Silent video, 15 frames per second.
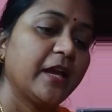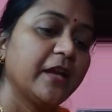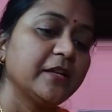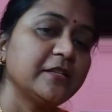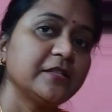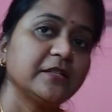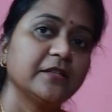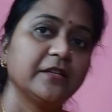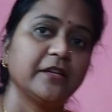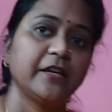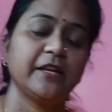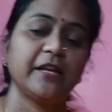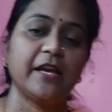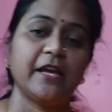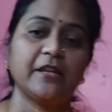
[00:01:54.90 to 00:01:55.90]
And
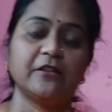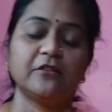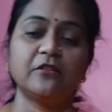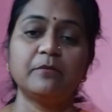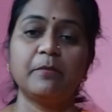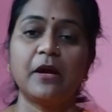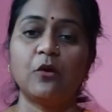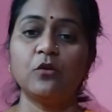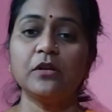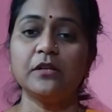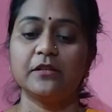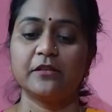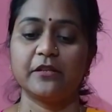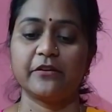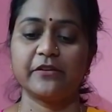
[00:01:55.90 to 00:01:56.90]
in another
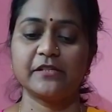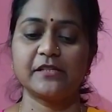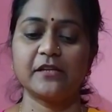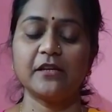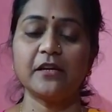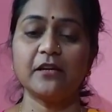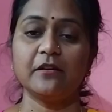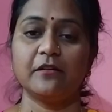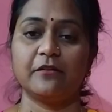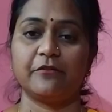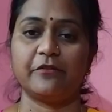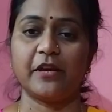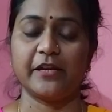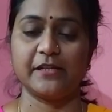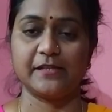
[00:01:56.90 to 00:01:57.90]
bowl, there is a
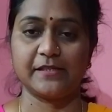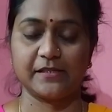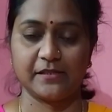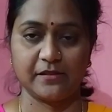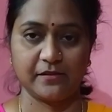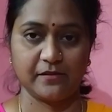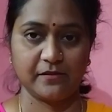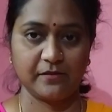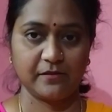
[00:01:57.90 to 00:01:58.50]
rice.